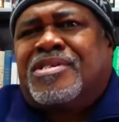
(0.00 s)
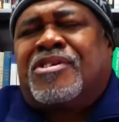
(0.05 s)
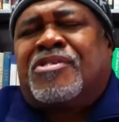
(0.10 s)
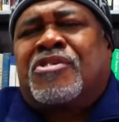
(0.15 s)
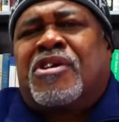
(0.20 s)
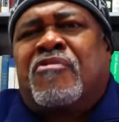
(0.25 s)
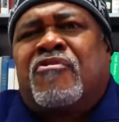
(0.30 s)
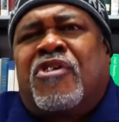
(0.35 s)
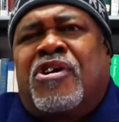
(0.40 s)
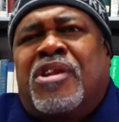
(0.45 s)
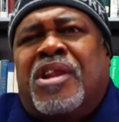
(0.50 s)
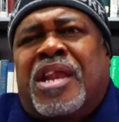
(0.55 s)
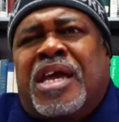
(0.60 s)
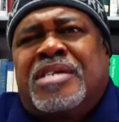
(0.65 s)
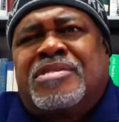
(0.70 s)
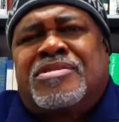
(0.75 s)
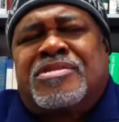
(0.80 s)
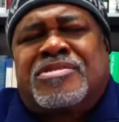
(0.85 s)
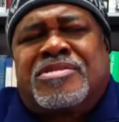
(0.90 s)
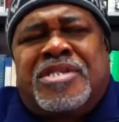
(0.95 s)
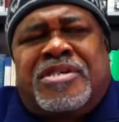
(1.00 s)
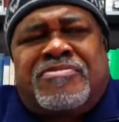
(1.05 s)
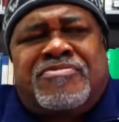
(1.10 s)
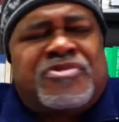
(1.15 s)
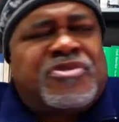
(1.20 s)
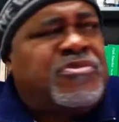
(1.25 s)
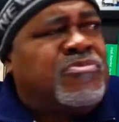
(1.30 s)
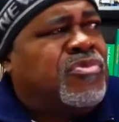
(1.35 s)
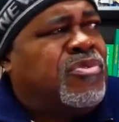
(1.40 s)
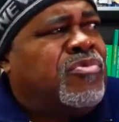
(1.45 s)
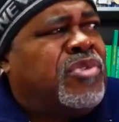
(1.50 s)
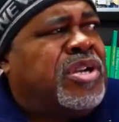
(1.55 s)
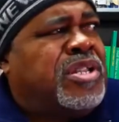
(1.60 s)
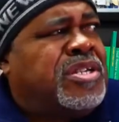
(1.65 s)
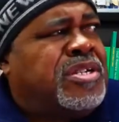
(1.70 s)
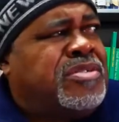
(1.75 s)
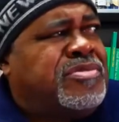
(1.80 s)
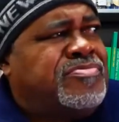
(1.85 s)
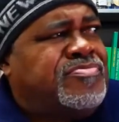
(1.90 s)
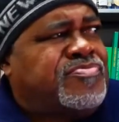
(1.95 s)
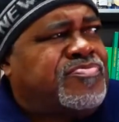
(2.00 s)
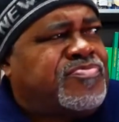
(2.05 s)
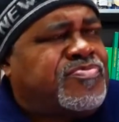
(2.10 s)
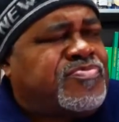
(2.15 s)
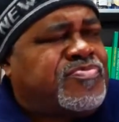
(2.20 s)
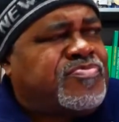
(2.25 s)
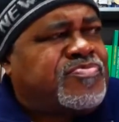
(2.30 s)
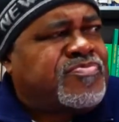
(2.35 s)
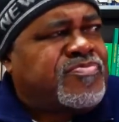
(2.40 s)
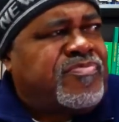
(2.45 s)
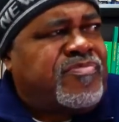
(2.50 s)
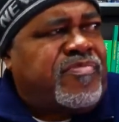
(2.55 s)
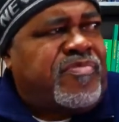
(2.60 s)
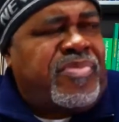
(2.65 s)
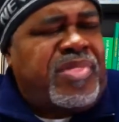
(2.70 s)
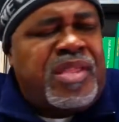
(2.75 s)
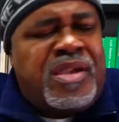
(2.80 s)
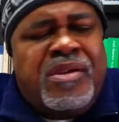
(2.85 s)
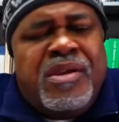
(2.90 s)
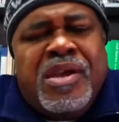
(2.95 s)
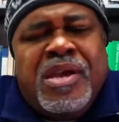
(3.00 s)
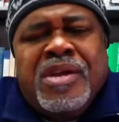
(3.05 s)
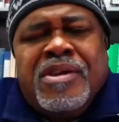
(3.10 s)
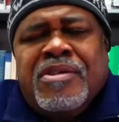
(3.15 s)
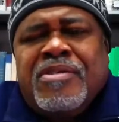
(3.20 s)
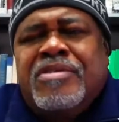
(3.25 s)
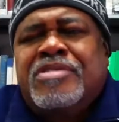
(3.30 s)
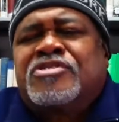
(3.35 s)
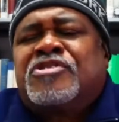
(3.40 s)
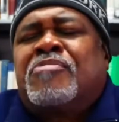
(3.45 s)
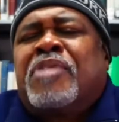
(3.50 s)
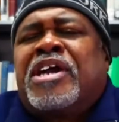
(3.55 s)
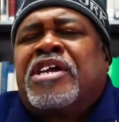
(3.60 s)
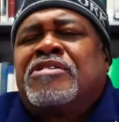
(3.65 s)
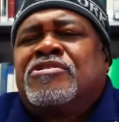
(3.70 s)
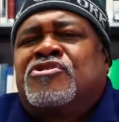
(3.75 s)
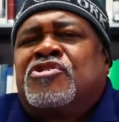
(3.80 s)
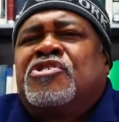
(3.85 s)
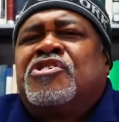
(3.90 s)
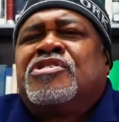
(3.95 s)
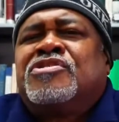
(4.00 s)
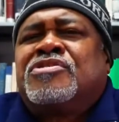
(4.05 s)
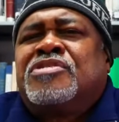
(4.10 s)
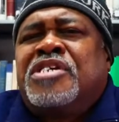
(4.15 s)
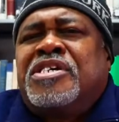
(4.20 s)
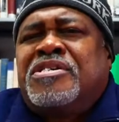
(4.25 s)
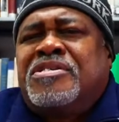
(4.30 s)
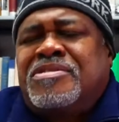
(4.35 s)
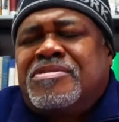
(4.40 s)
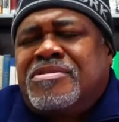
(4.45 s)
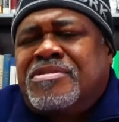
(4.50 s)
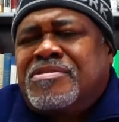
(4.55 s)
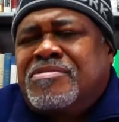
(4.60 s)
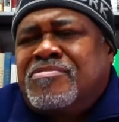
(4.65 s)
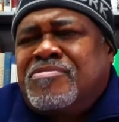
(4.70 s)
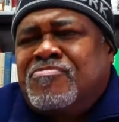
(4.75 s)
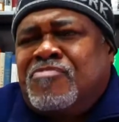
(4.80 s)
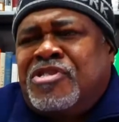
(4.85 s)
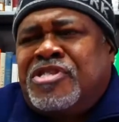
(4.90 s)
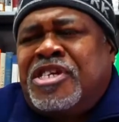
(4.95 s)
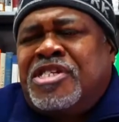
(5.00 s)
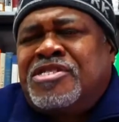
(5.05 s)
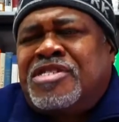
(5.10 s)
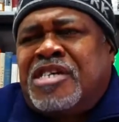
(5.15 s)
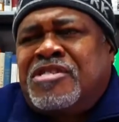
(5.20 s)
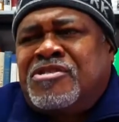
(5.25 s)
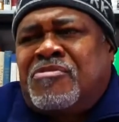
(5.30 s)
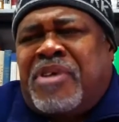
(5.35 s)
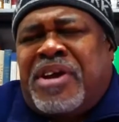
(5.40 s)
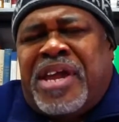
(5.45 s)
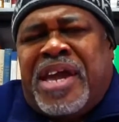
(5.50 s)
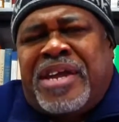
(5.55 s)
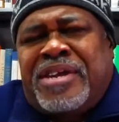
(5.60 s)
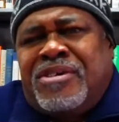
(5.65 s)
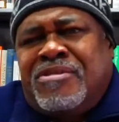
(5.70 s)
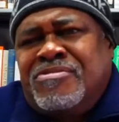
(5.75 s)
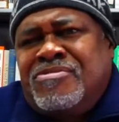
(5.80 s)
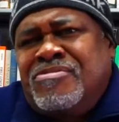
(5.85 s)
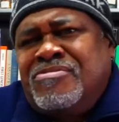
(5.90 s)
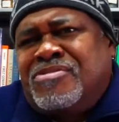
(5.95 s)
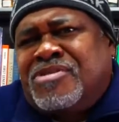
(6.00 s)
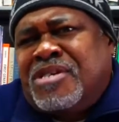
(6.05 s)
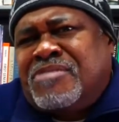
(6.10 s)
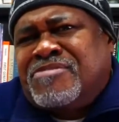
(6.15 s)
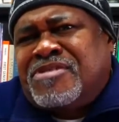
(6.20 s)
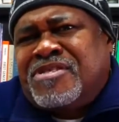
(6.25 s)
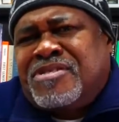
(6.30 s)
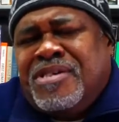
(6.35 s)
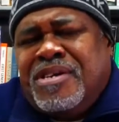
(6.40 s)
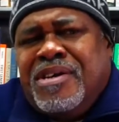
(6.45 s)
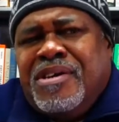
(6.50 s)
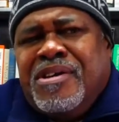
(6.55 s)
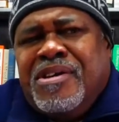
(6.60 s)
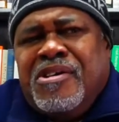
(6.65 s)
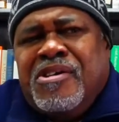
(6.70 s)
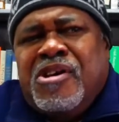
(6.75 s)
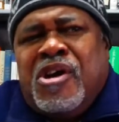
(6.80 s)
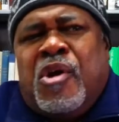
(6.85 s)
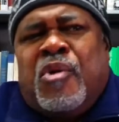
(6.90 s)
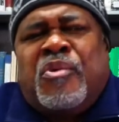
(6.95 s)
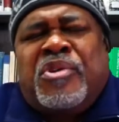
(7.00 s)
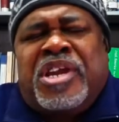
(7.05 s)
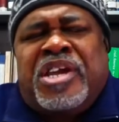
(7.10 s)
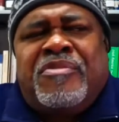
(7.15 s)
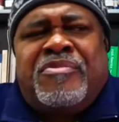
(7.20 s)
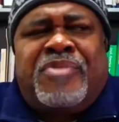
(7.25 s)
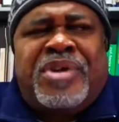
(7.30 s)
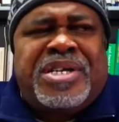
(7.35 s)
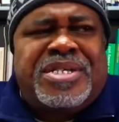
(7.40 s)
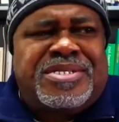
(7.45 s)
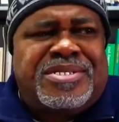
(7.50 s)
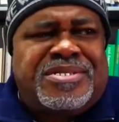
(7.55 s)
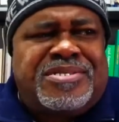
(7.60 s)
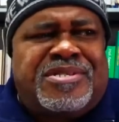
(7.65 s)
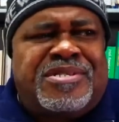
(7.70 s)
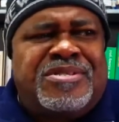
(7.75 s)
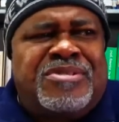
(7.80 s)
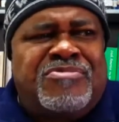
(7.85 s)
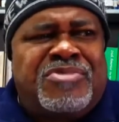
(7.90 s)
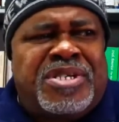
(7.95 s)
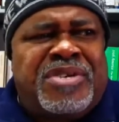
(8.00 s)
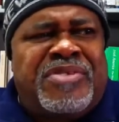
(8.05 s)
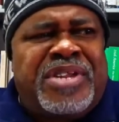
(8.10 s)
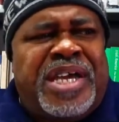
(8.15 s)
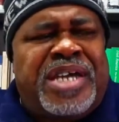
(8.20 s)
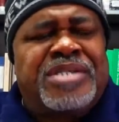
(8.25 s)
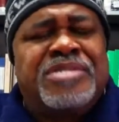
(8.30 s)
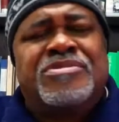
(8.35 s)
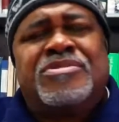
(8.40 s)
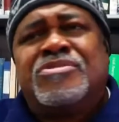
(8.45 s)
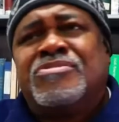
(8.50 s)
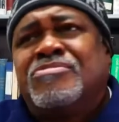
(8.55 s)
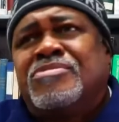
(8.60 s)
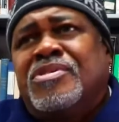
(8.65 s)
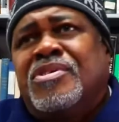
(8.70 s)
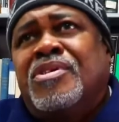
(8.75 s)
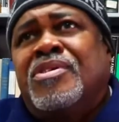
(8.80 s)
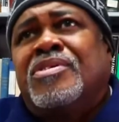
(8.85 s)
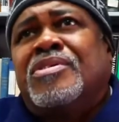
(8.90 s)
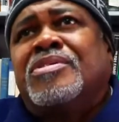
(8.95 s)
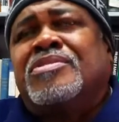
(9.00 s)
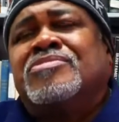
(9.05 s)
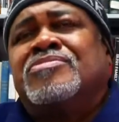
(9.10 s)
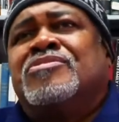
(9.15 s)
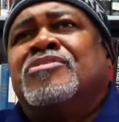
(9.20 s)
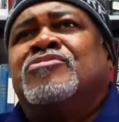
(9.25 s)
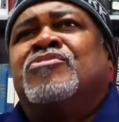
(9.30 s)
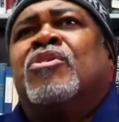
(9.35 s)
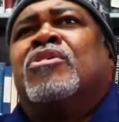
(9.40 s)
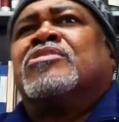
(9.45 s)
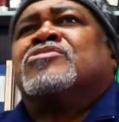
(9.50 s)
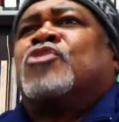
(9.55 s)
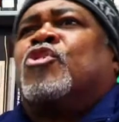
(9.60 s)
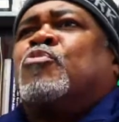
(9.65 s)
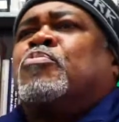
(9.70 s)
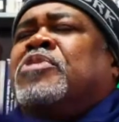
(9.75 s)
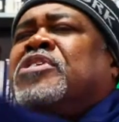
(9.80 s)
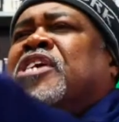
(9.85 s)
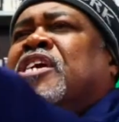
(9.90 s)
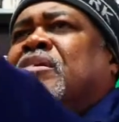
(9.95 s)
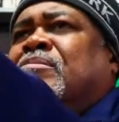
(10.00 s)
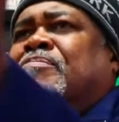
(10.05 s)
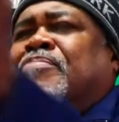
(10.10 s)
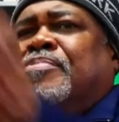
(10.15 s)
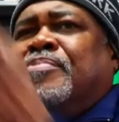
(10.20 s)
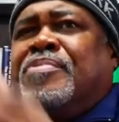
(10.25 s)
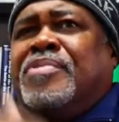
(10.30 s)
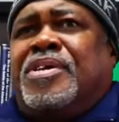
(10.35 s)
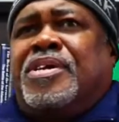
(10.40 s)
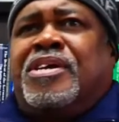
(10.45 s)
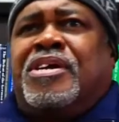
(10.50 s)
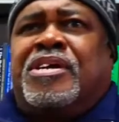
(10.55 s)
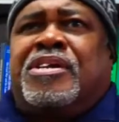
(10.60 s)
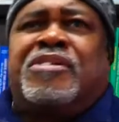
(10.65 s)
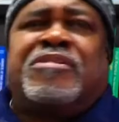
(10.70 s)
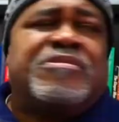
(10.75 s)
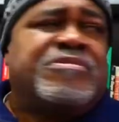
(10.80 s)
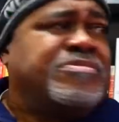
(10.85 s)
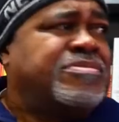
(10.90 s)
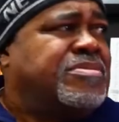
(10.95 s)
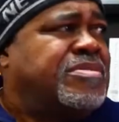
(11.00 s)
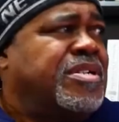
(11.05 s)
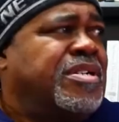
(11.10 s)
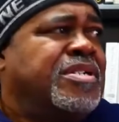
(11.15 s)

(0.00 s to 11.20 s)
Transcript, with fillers: cut off all the lights and stuff. So we went in. Somebody else took us there, but they, they told me they had to go do something. And when they went to do whatever they had to do, the doors opened up, and uh,